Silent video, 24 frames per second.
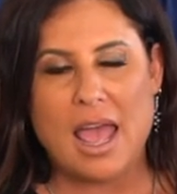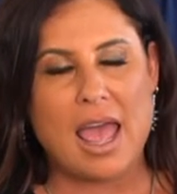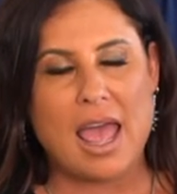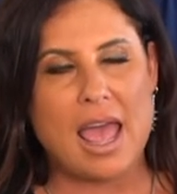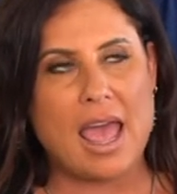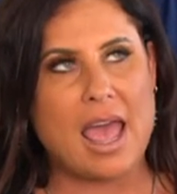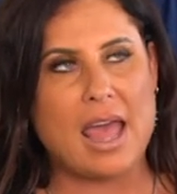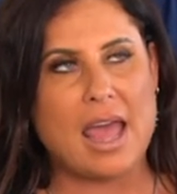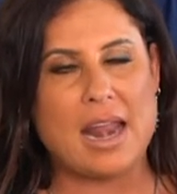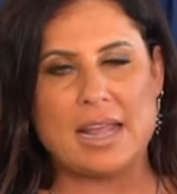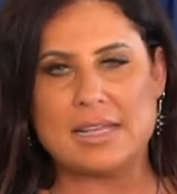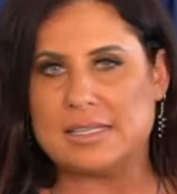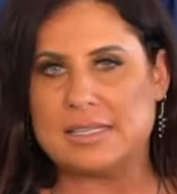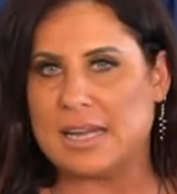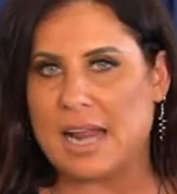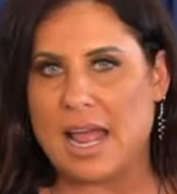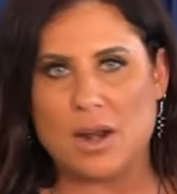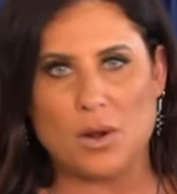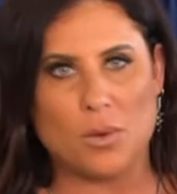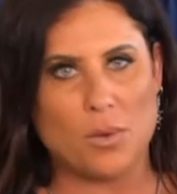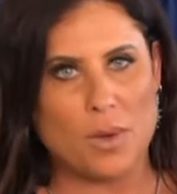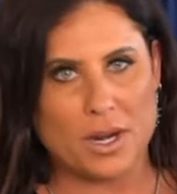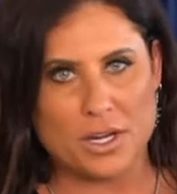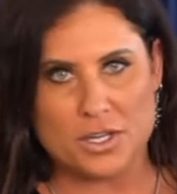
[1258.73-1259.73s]
And I said, I
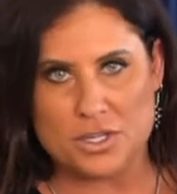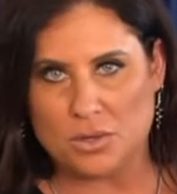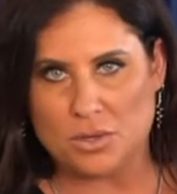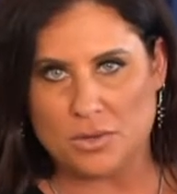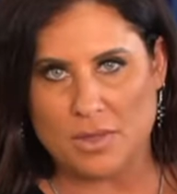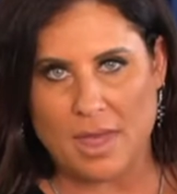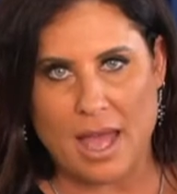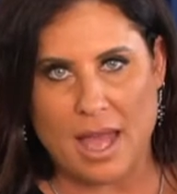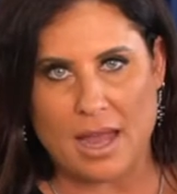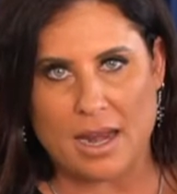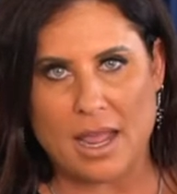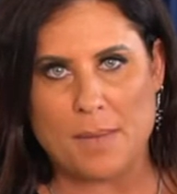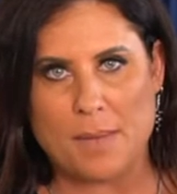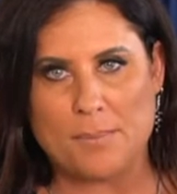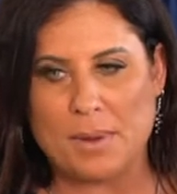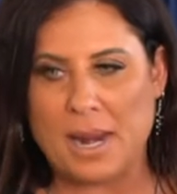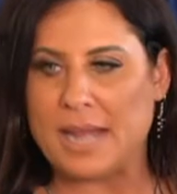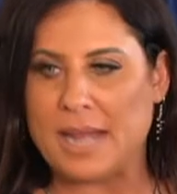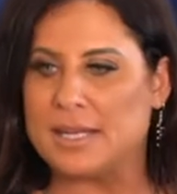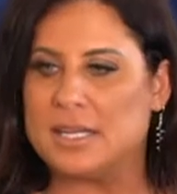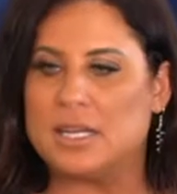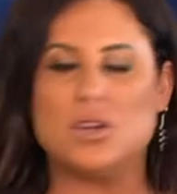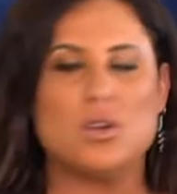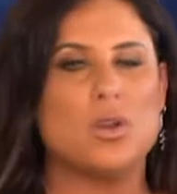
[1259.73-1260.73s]
don't want to do that. But
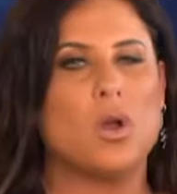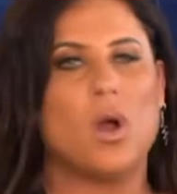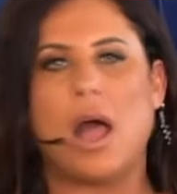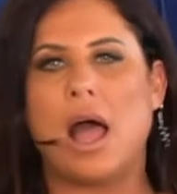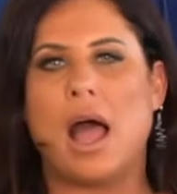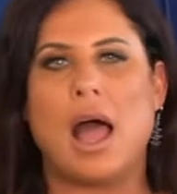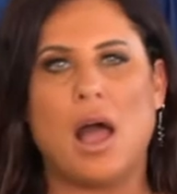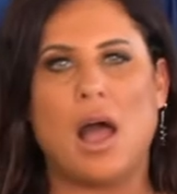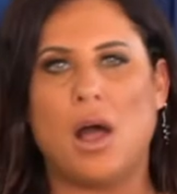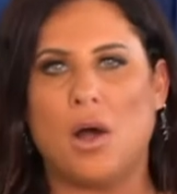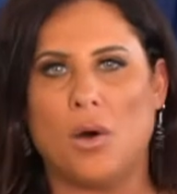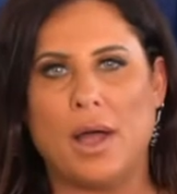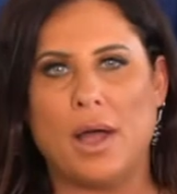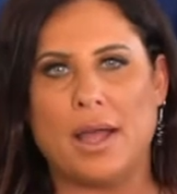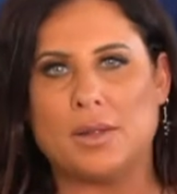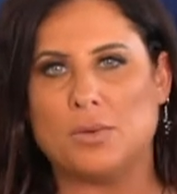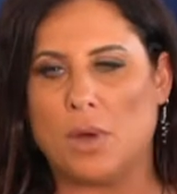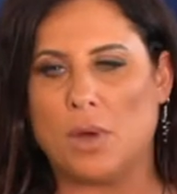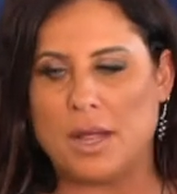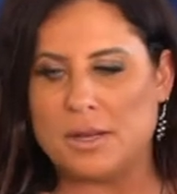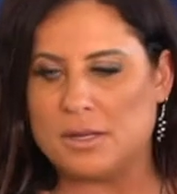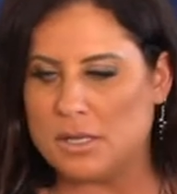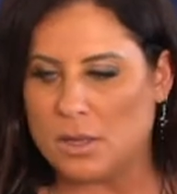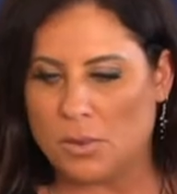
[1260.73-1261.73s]
I didn't know how. I,
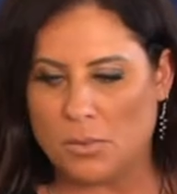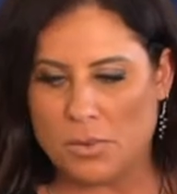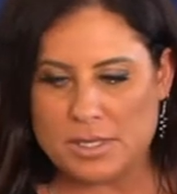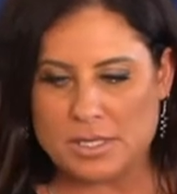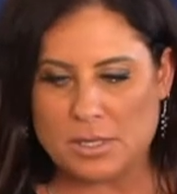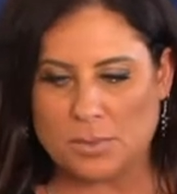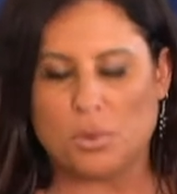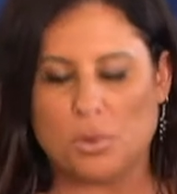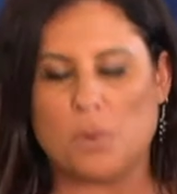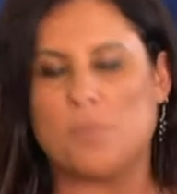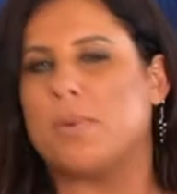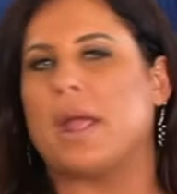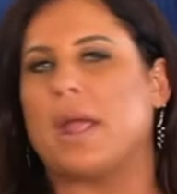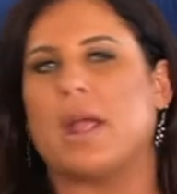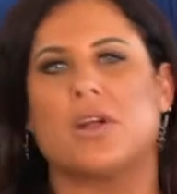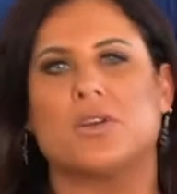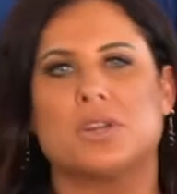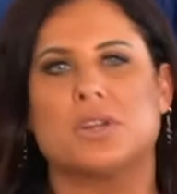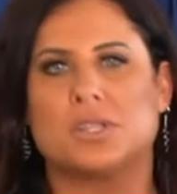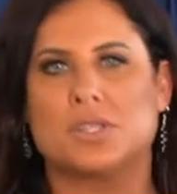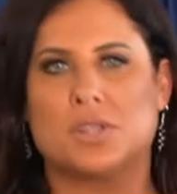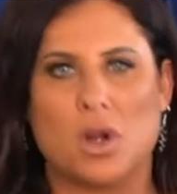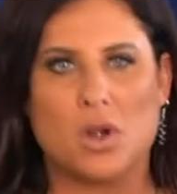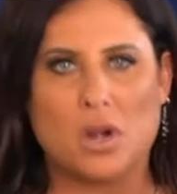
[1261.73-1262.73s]
I wasn't prepared
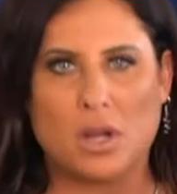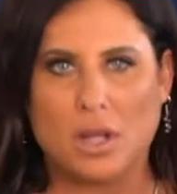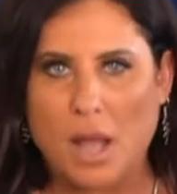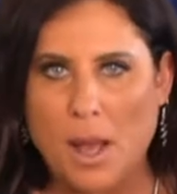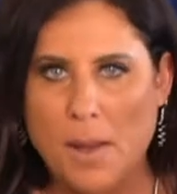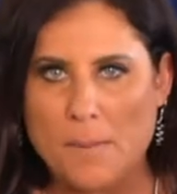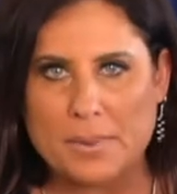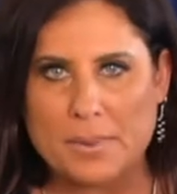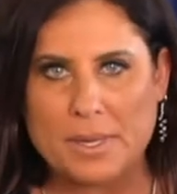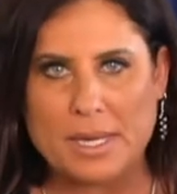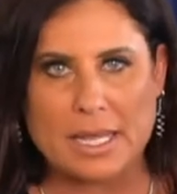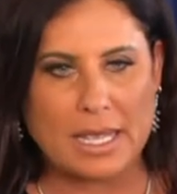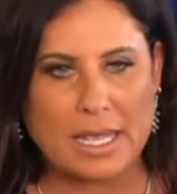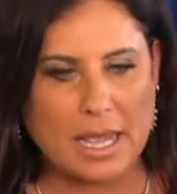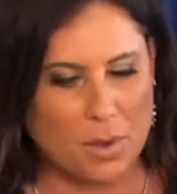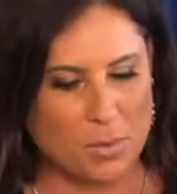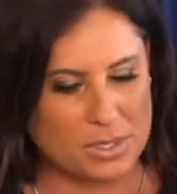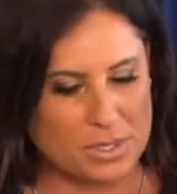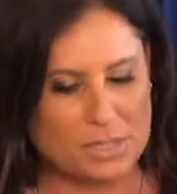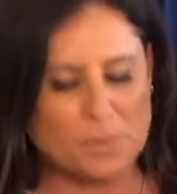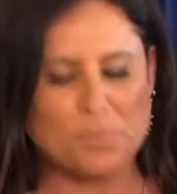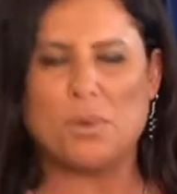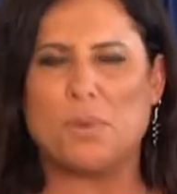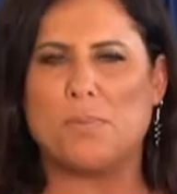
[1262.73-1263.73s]
to start a company. I
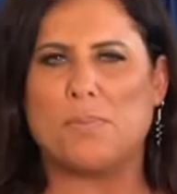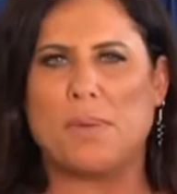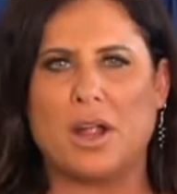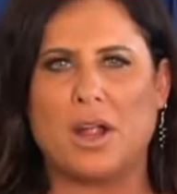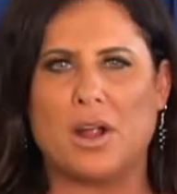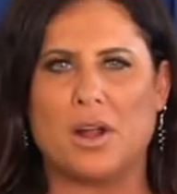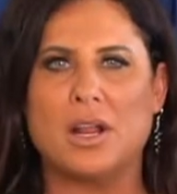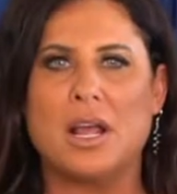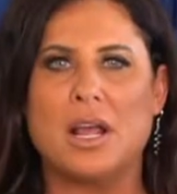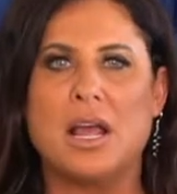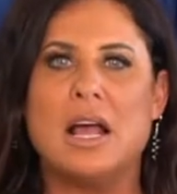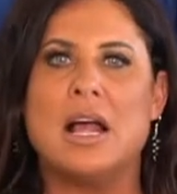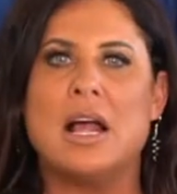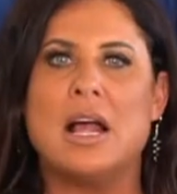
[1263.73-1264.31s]
wasn't prepared.